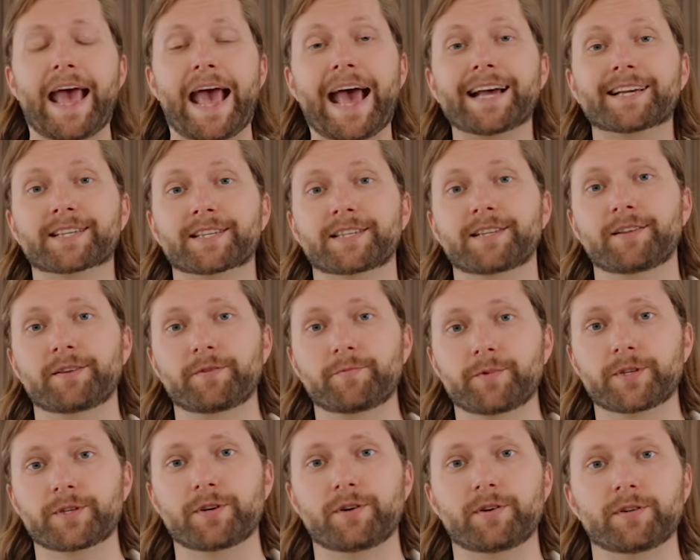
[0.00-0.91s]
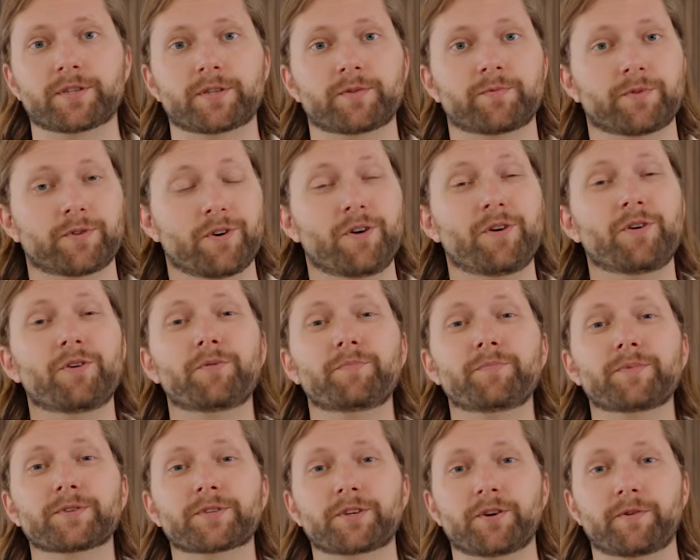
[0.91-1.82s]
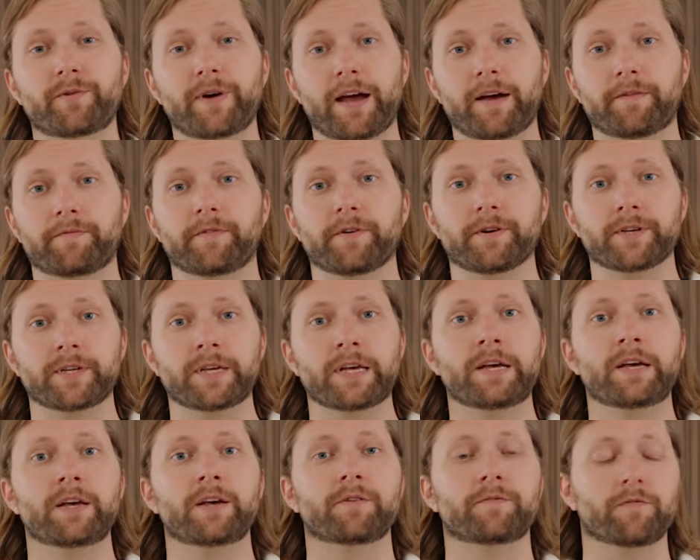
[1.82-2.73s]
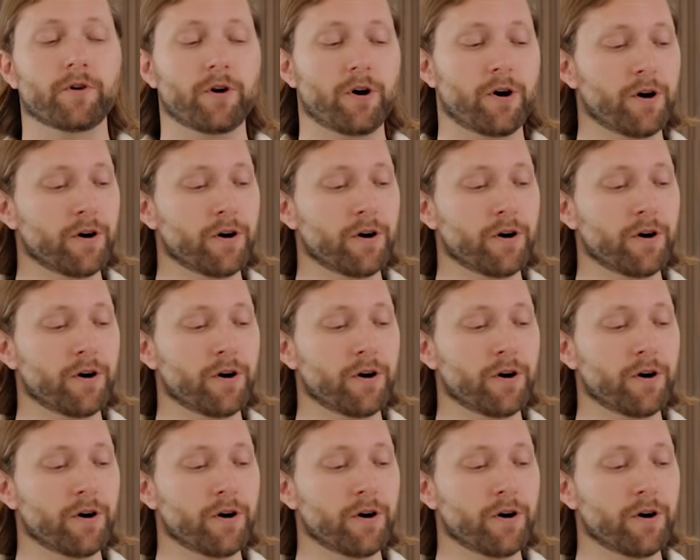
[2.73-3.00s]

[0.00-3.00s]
excellent results with almost no effort. For